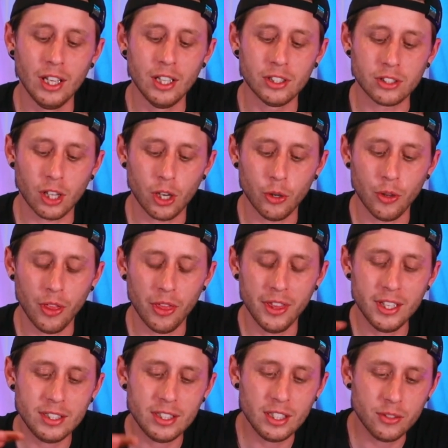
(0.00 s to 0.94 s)
So
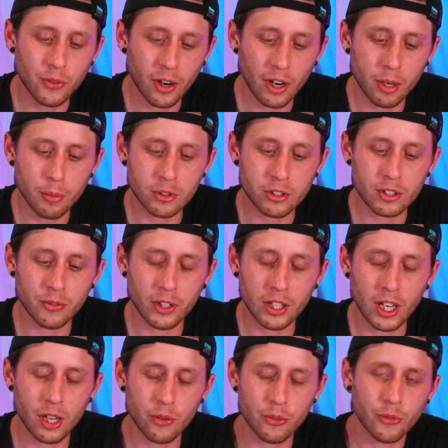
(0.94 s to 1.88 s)
this is very much a
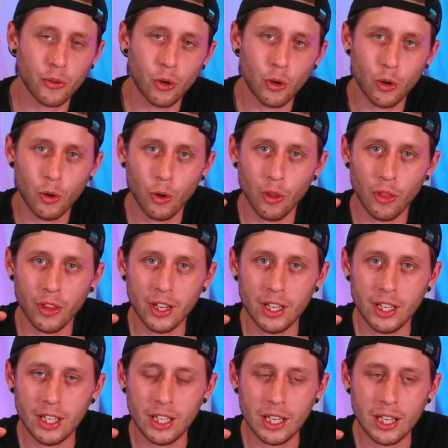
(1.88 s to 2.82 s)
video for
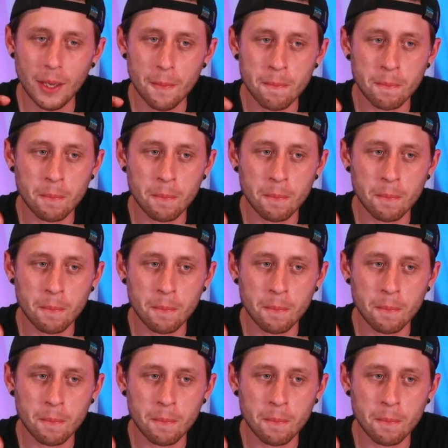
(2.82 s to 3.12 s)
the